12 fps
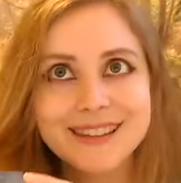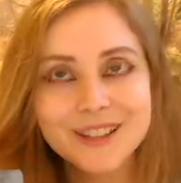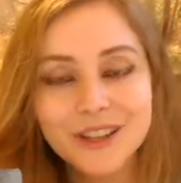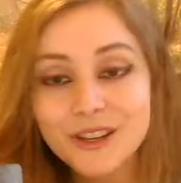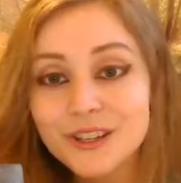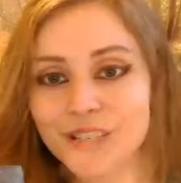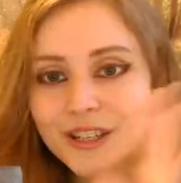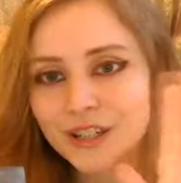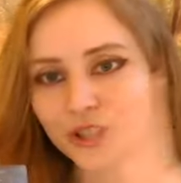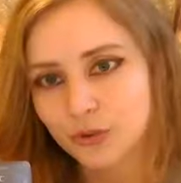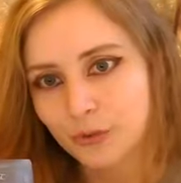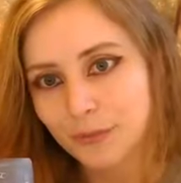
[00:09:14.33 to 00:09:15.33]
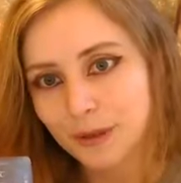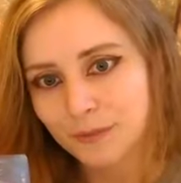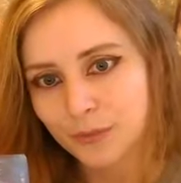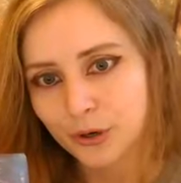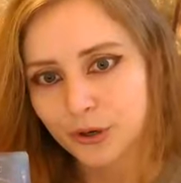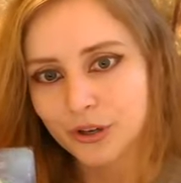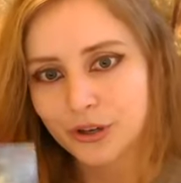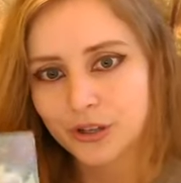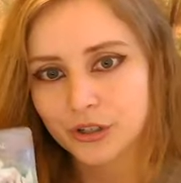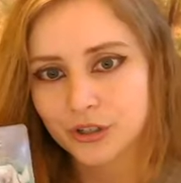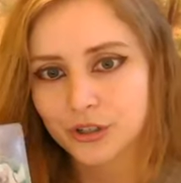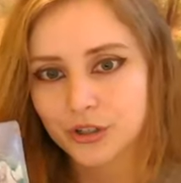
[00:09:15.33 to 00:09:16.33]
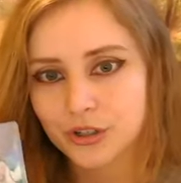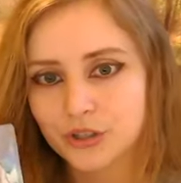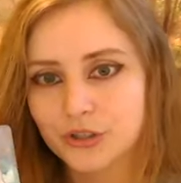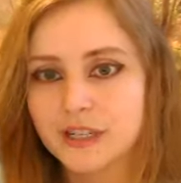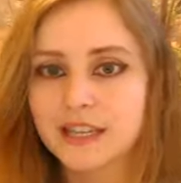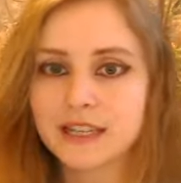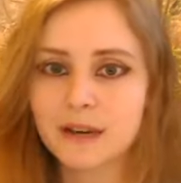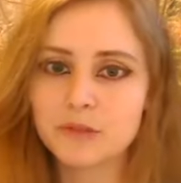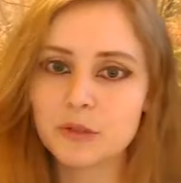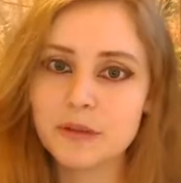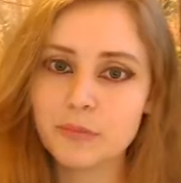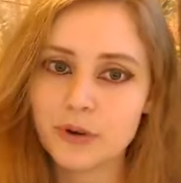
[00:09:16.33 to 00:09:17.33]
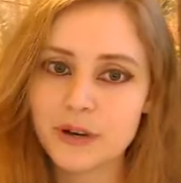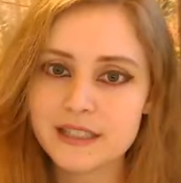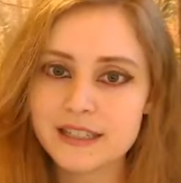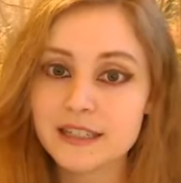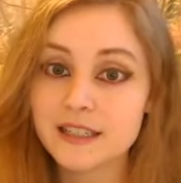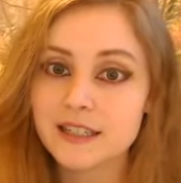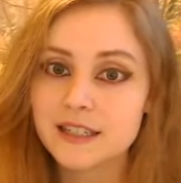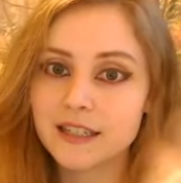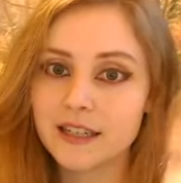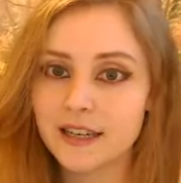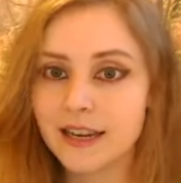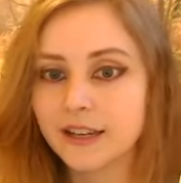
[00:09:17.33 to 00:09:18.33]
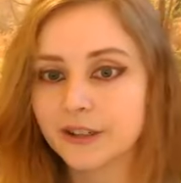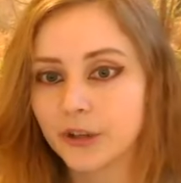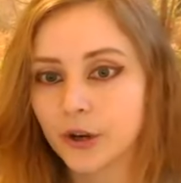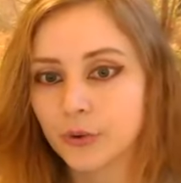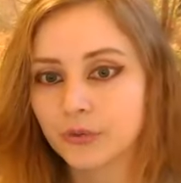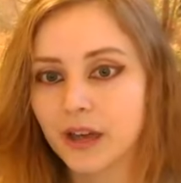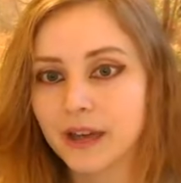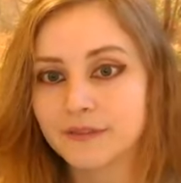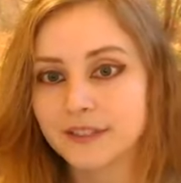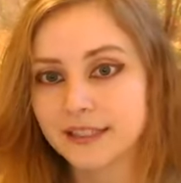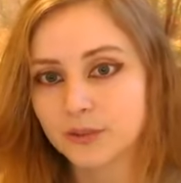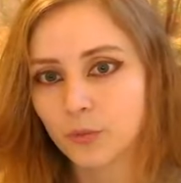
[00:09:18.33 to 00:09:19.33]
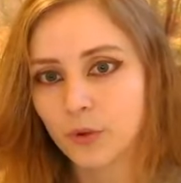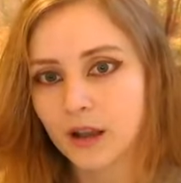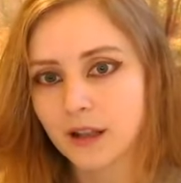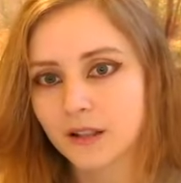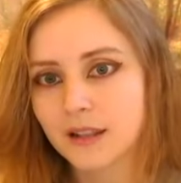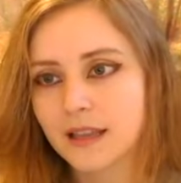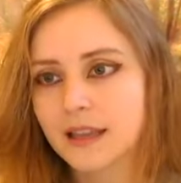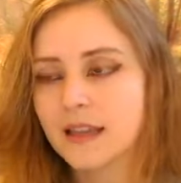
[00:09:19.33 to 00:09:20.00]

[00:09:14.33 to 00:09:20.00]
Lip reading: good to remember to take time to be present in our own lives as well,